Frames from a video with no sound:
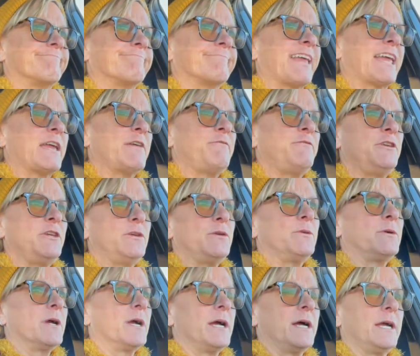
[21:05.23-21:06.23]
If
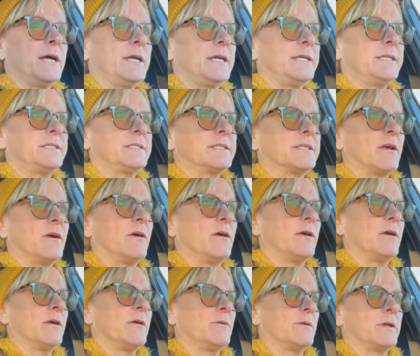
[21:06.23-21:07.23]
you guys
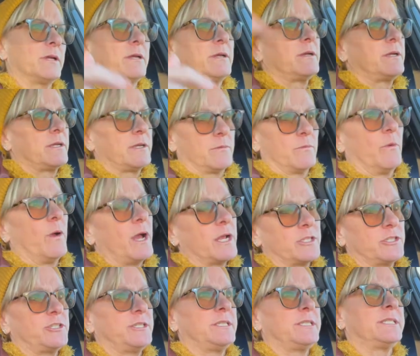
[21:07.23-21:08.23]
are
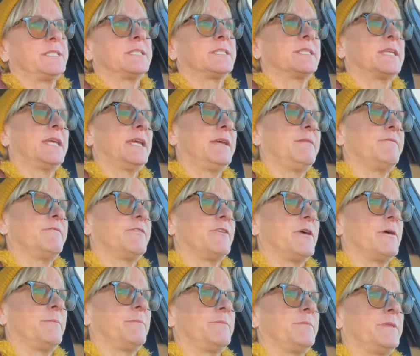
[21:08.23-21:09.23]
watching this, came
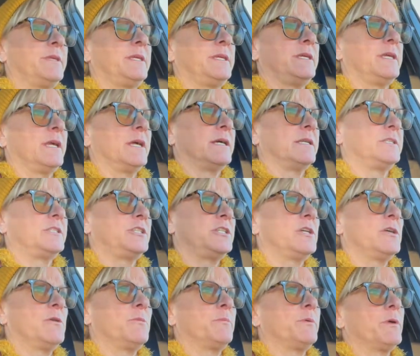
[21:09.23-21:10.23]
from the
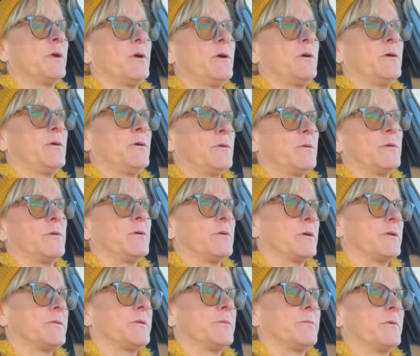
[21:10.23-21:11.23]
GeoPro
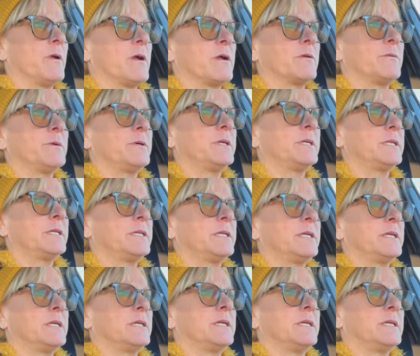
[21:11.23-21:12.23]
or the Rockwood
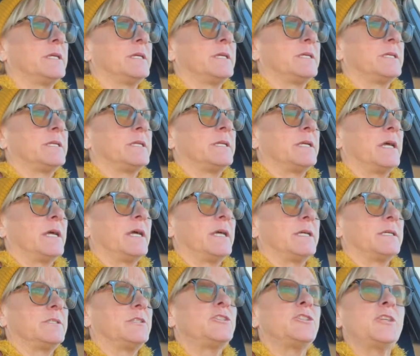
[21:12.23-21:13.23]

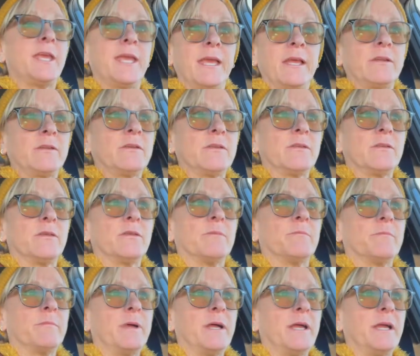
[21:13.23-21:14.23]
channel,
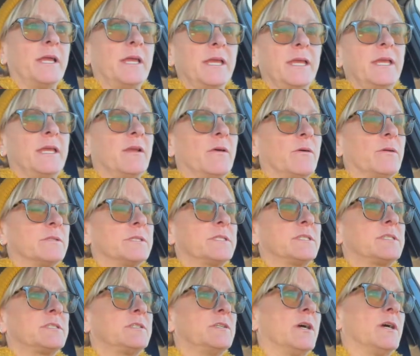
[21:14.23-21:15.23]
my
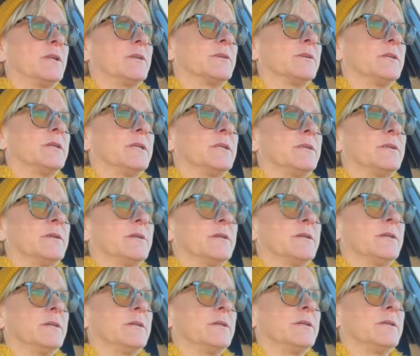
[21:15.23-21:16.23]
oldest daughter and
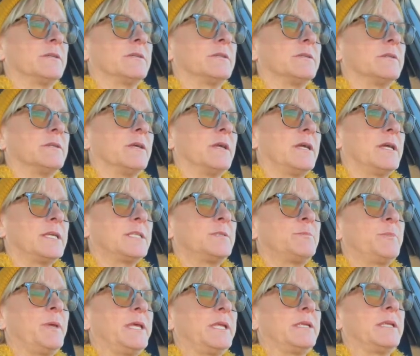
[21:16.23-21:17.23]
her
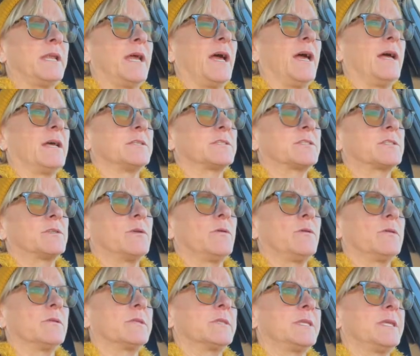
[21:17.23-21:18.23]
husband
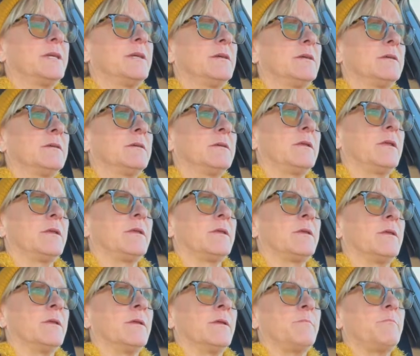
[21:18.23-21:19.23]
sold their
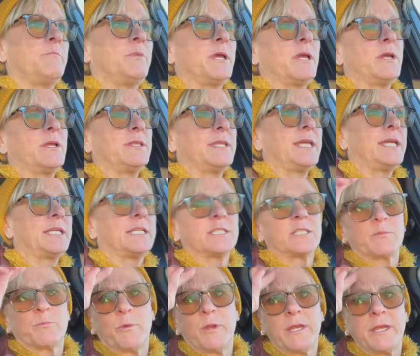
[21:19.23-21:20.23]
bigger. They had a
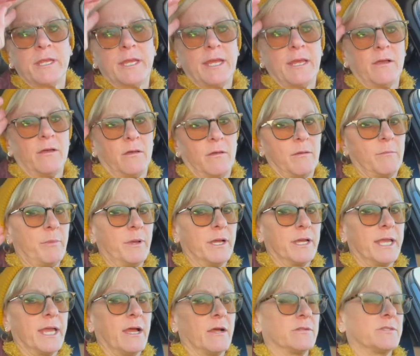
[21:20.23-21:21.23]
Springdale
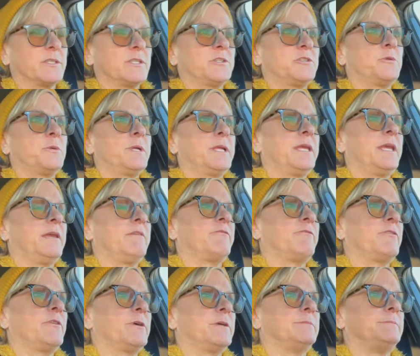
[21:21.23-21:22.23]
bunkhouse, a 28
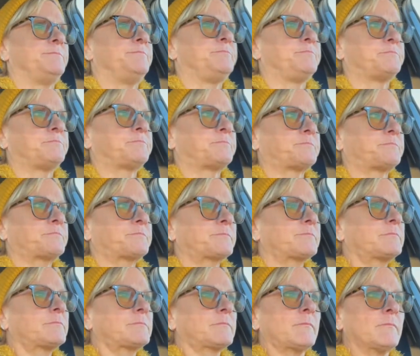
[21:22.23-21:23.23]
foot,
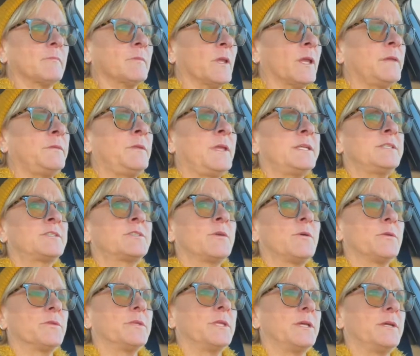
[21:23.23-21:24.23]
and they
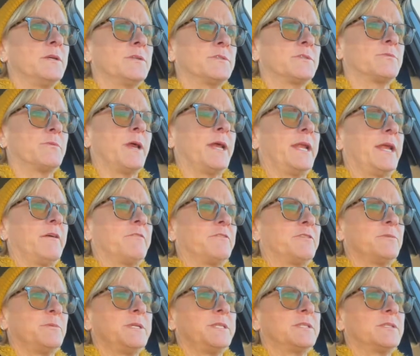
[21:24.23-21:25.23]
sold theirs right
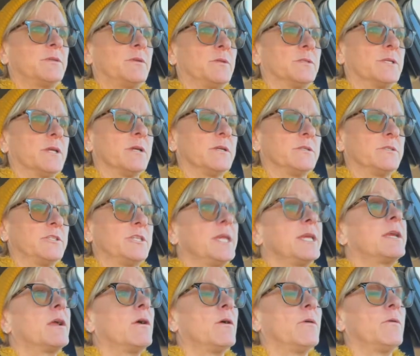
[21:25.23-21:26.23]
after we sold our
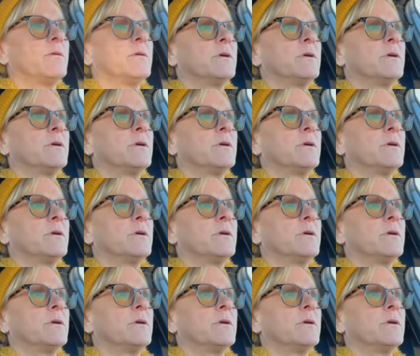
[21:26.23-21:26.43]
Jayco